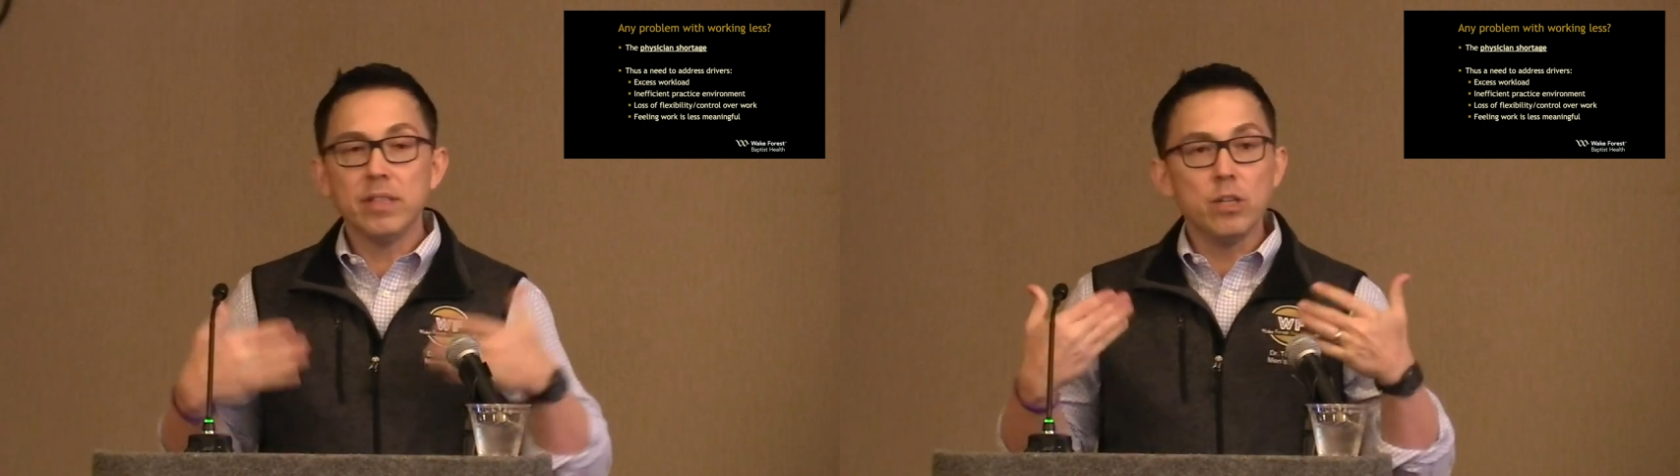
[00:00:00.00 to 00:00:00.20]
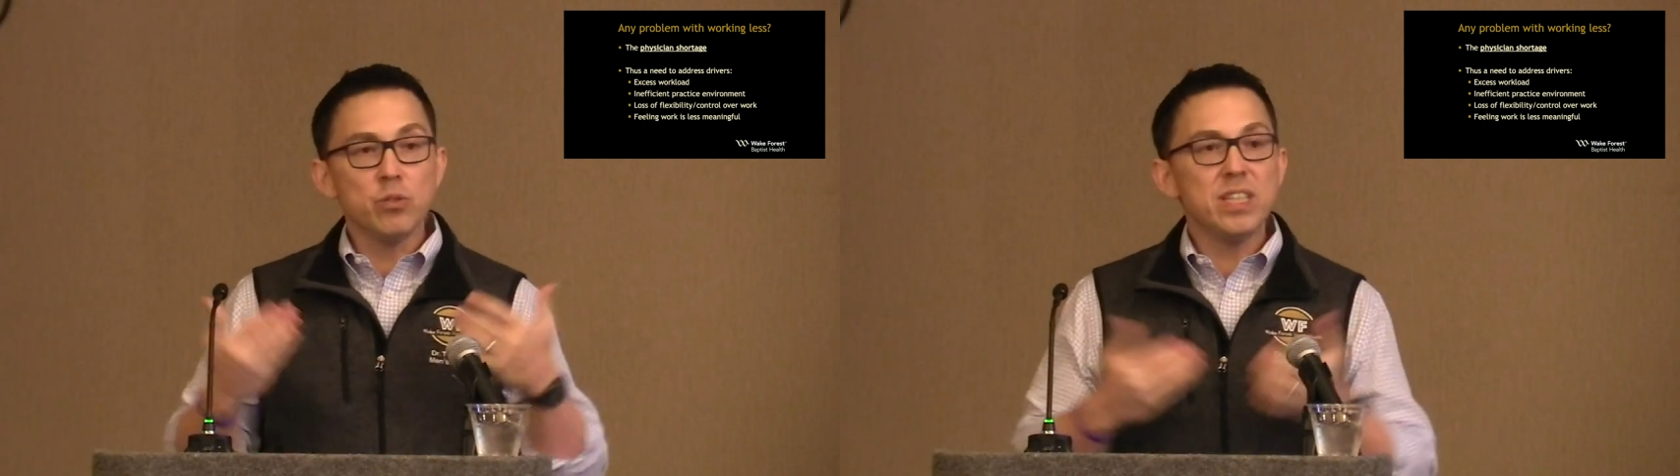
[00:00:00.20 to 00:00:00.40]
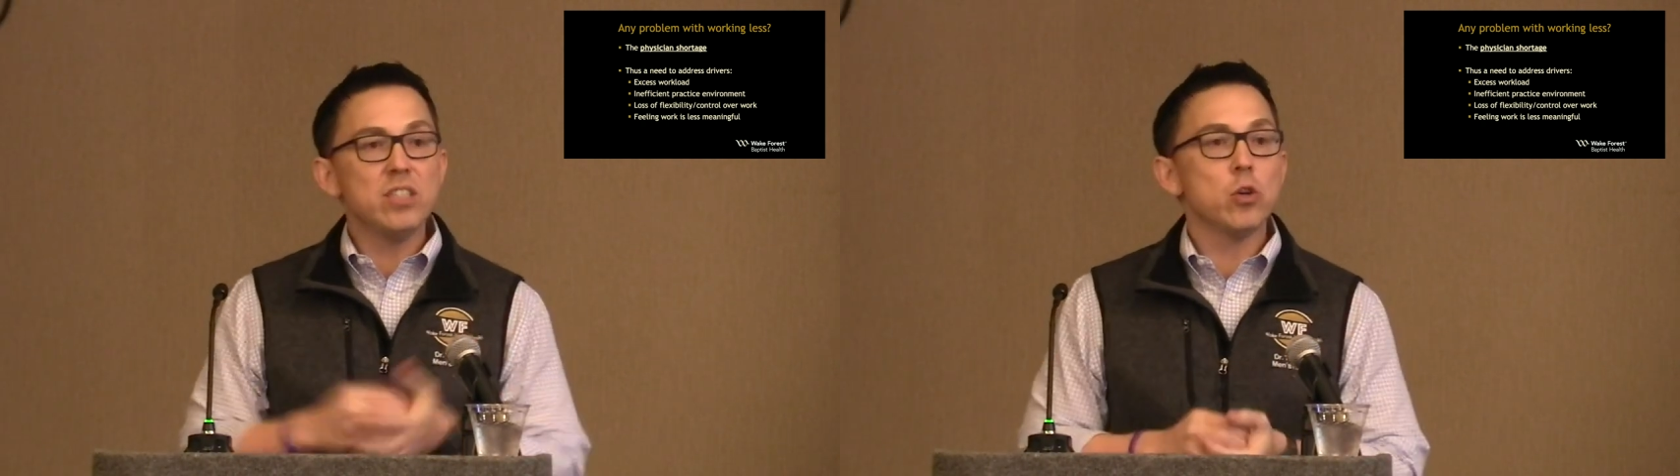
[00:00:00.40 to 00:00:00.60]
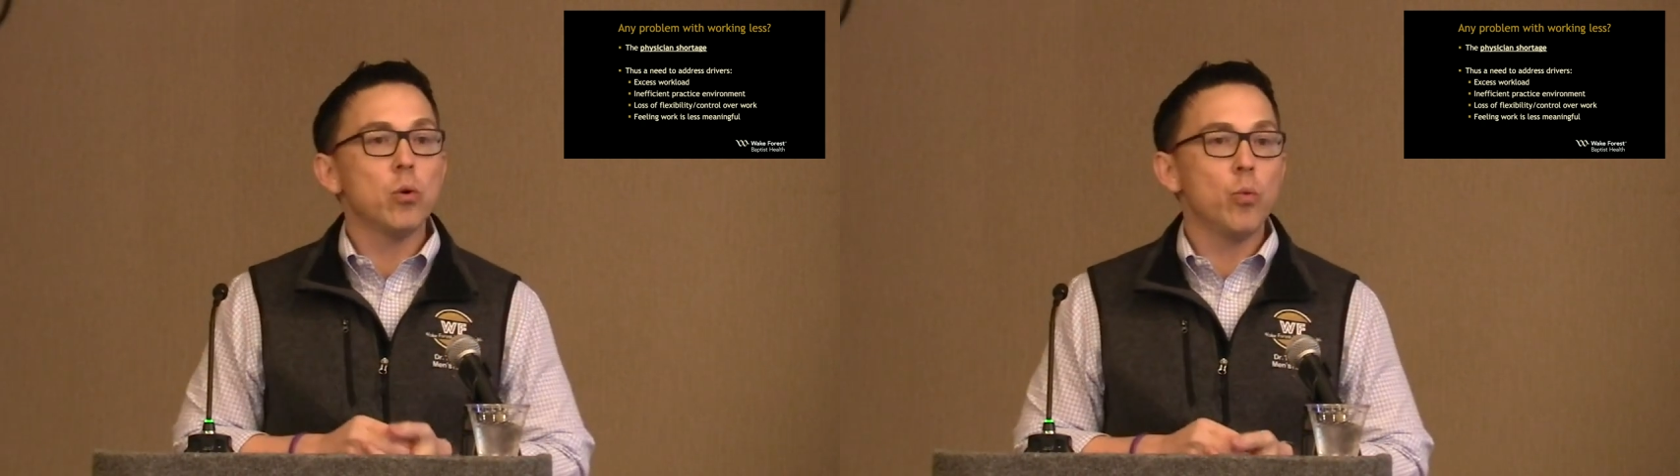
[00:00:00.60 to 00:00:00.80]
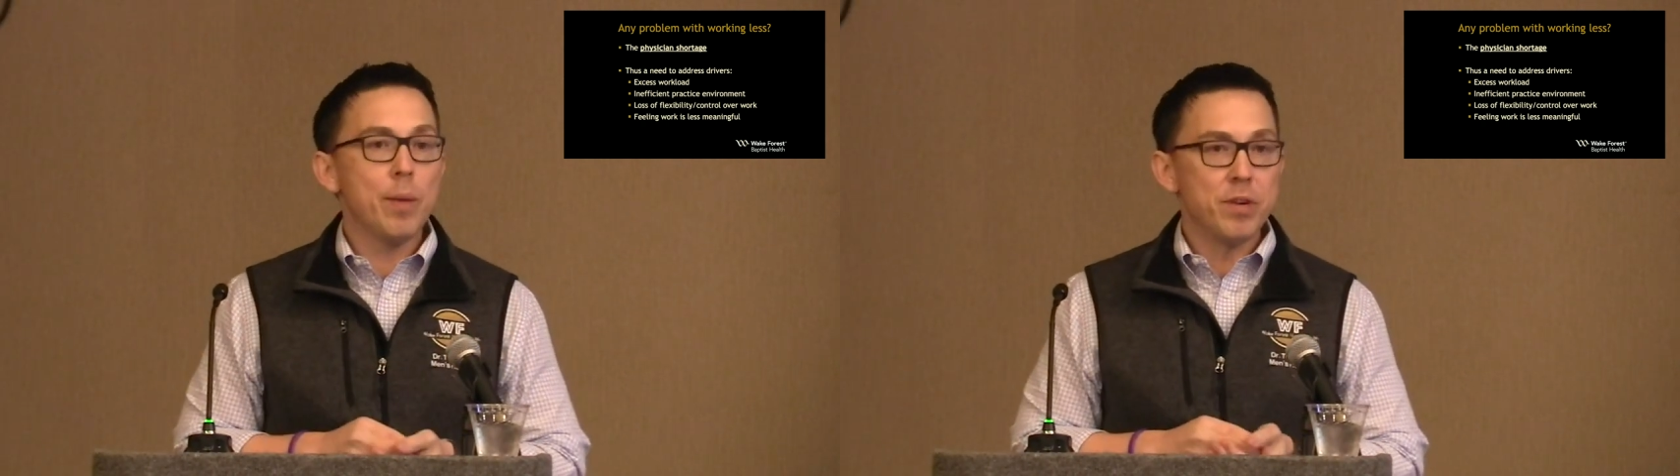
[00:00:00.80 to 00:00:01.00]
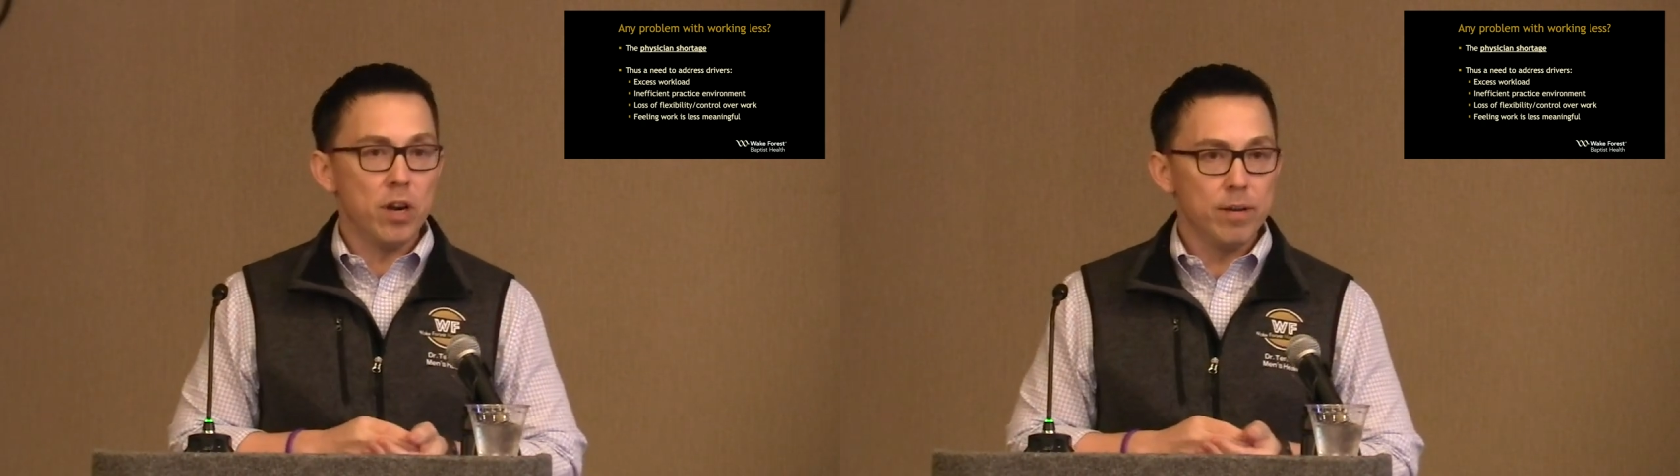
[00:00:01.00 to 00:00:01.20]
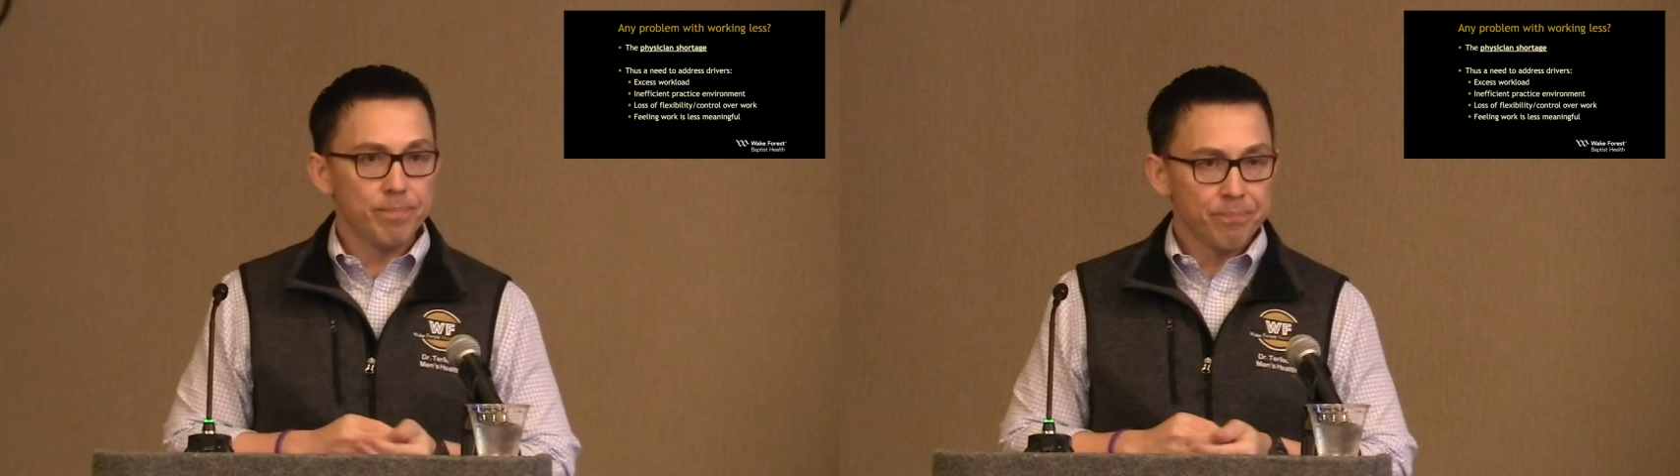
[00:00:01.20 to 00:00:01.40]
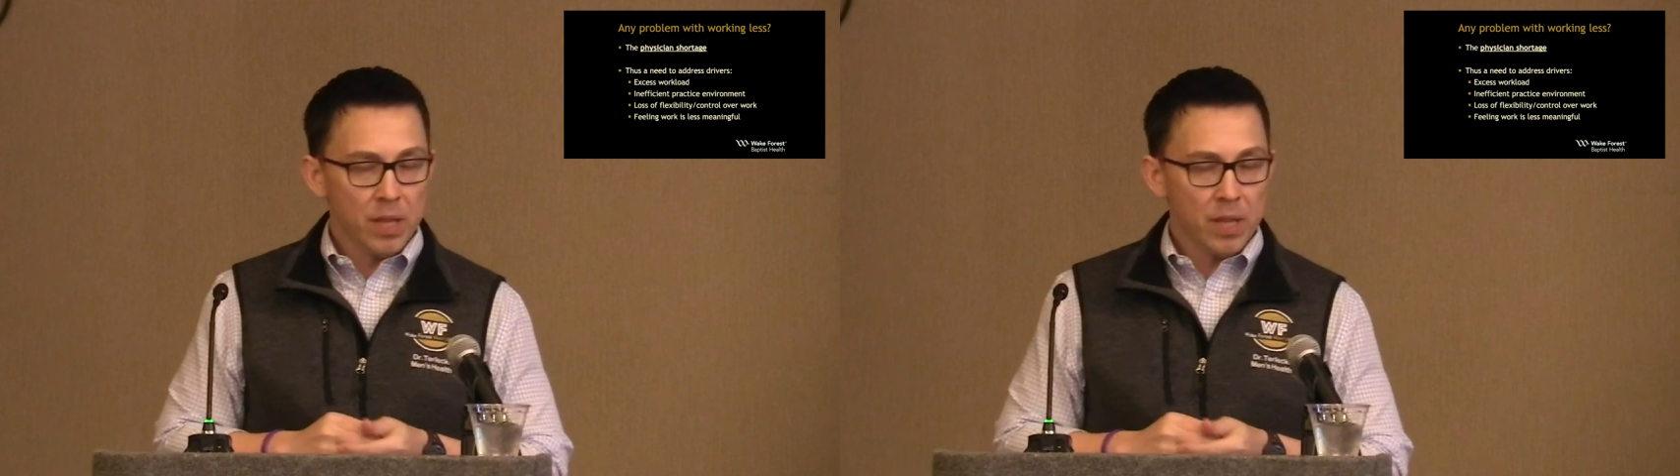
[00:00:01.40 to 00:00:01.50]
you know, teach a webinar.